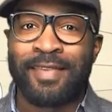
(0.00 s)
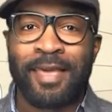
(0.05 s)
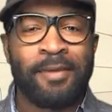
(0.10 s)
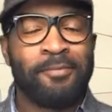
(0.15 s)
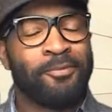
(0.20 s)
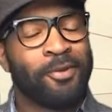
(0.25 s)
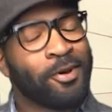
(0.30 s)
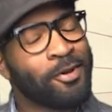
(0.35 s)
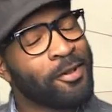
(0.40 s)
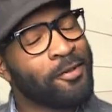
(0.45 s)

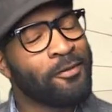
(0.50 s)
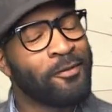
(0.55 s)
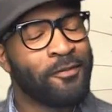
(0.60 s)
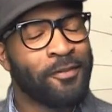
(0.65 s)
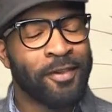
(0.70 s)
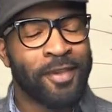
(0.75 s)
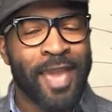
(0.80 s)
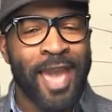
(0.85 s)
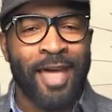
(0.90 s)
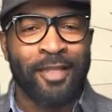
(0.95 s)
and burn off a
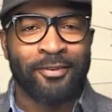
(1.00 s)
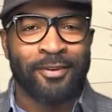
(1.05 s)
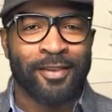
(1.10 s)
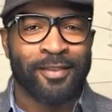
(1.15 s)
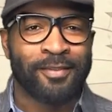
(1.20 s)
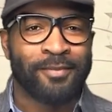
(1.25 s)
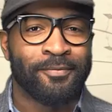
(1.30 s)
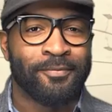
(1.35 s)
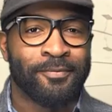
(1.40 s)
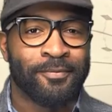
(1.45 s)
few
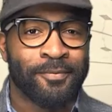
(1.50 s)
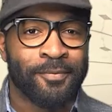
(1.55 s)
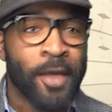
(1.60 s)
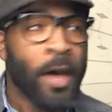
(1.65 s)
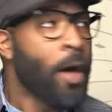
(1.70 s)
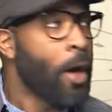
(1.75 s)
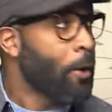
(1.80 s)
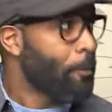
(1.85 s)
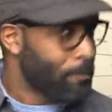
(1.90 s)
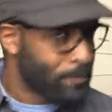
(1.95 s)
calories.
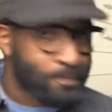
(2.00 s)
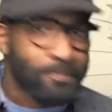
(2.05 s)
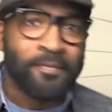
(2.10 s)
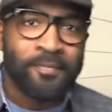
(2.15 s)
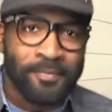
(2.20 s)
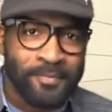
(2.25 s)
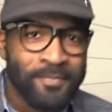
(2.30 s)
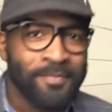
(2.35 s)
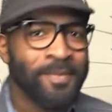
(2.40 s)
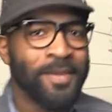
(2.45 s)
Oh,
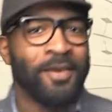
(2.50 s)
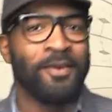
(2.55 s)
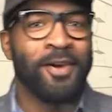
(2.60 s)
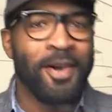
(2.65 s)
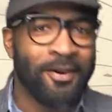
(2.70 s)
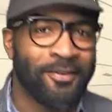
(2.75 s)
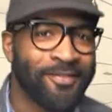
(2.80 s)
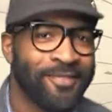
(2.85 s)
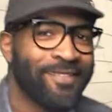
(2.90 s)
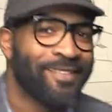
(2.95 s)
here
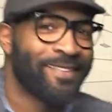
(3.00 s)
we go.